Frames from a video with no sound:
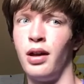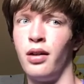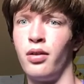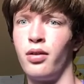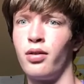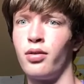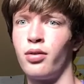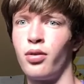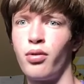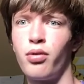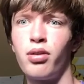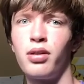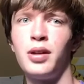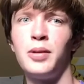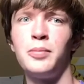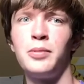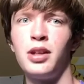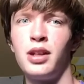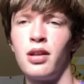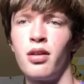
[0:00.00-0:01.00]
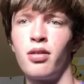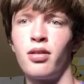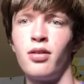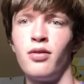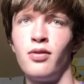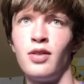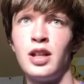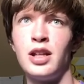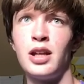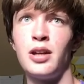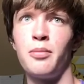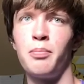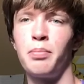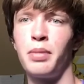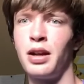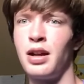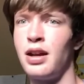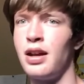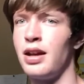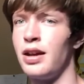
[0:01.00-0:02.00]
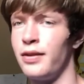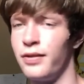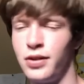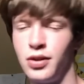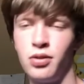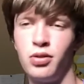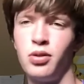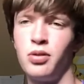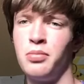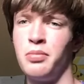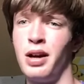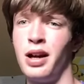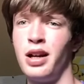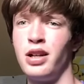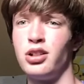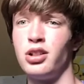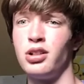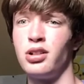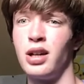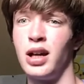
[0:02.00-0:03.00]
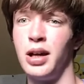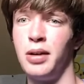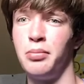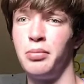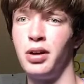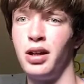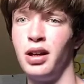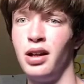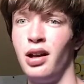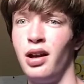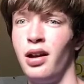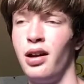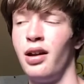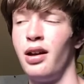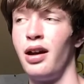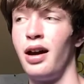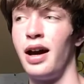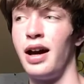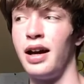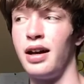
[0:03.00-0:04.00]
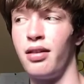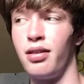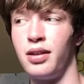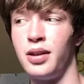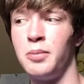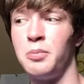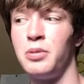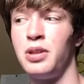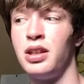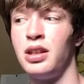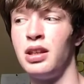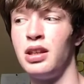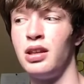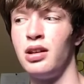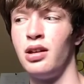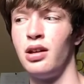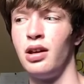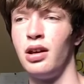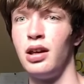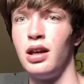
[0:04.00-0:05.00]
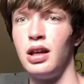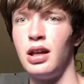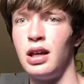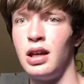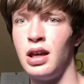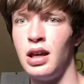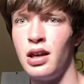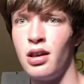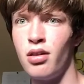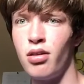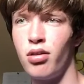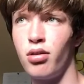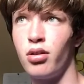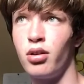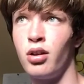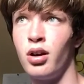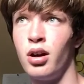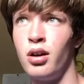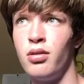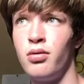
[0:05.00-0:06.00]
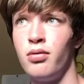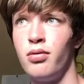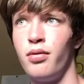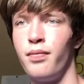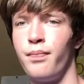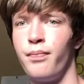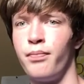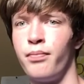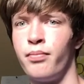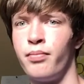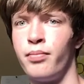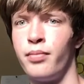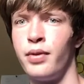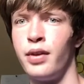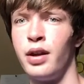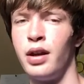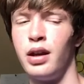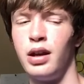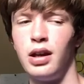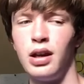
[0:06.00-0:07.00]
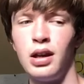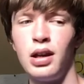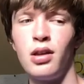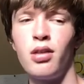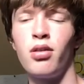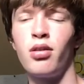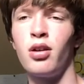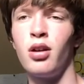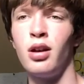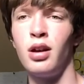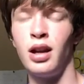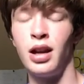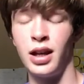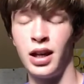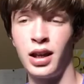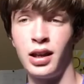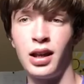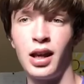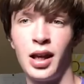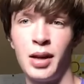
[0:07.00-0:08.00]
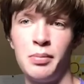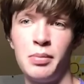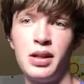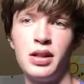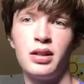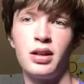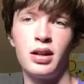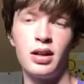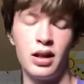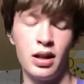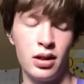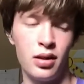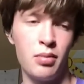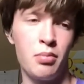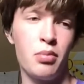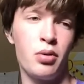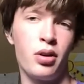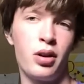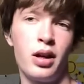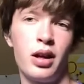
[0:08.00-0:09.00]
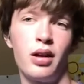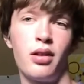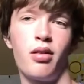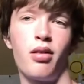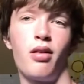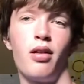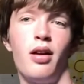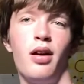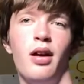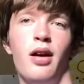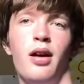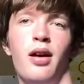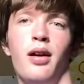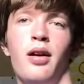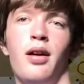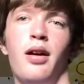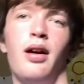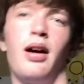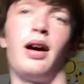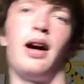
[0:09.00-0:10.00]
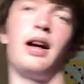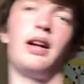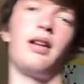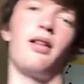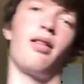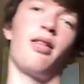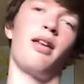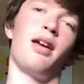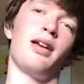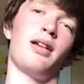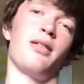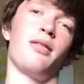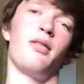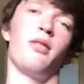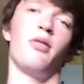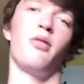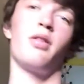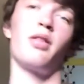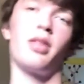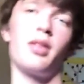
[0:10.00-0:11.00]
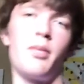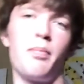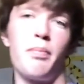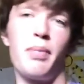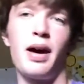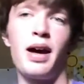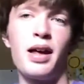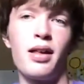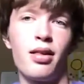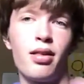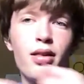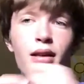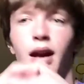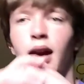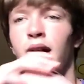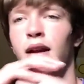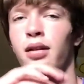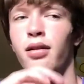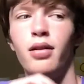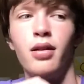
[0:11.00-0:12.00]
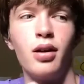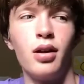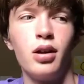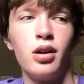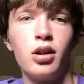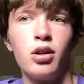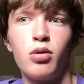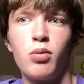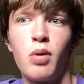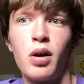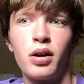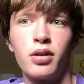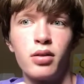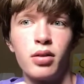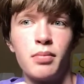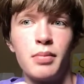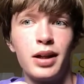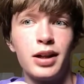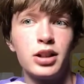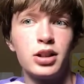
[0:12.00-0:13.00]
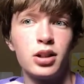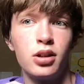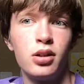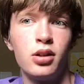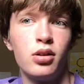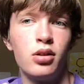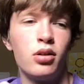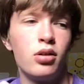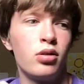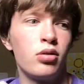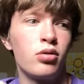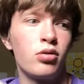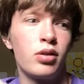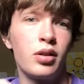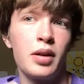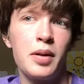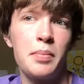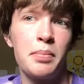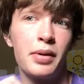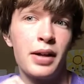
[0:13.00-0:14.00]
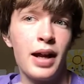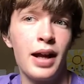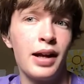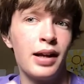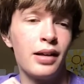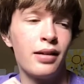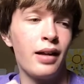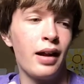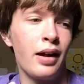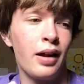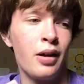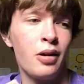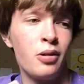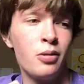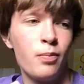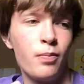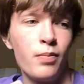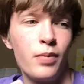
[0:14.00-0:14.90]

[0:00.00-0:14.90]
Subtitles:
low steep tea is convenient. But if you do manage your time right, high steep tea is good, and it can be done in the mornings. I just, like, with the bus, and you want to make sure you're really planning that out,